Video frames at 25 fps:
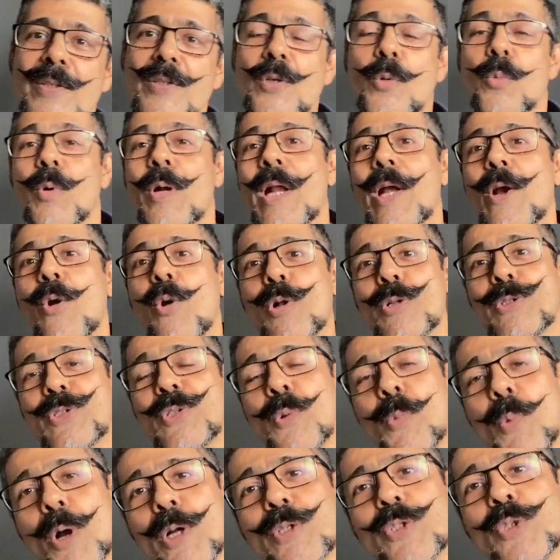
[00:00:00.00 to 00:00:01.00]
So what I
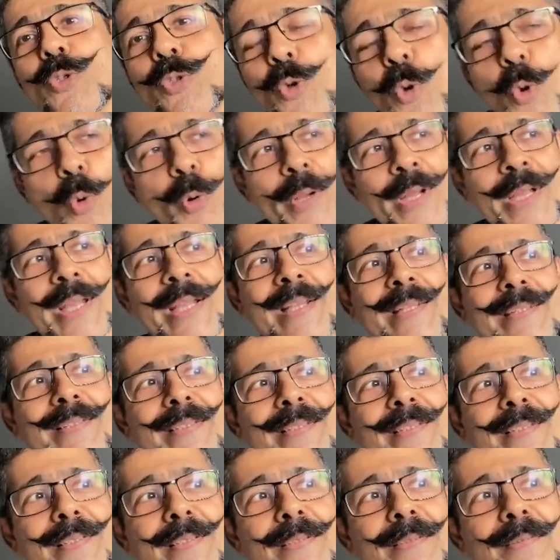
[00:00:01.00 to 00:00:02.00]
also want to know
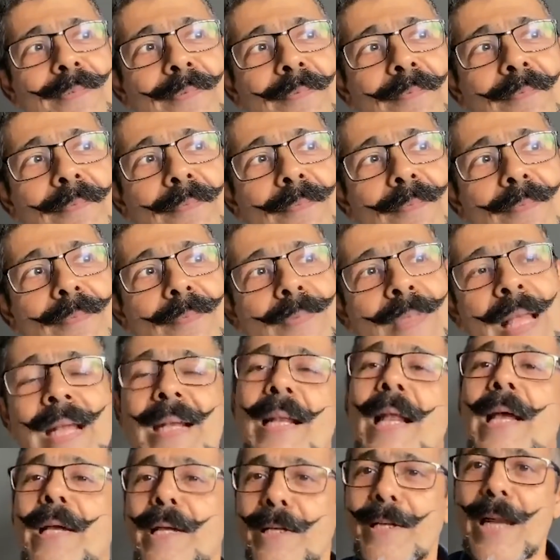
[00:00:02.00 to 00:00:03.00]
is
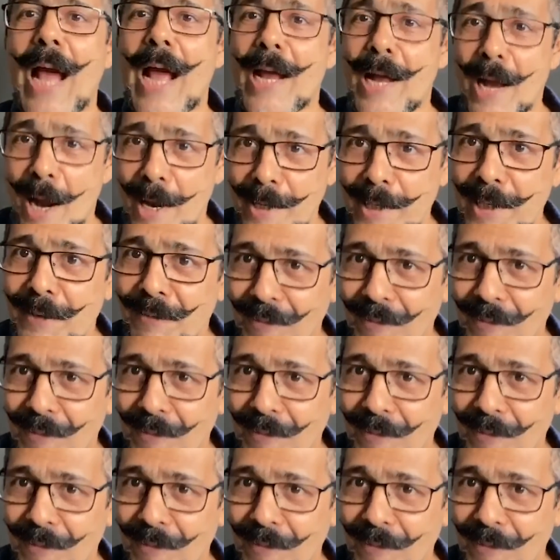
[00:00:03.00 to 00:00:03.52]
that, like a die-hard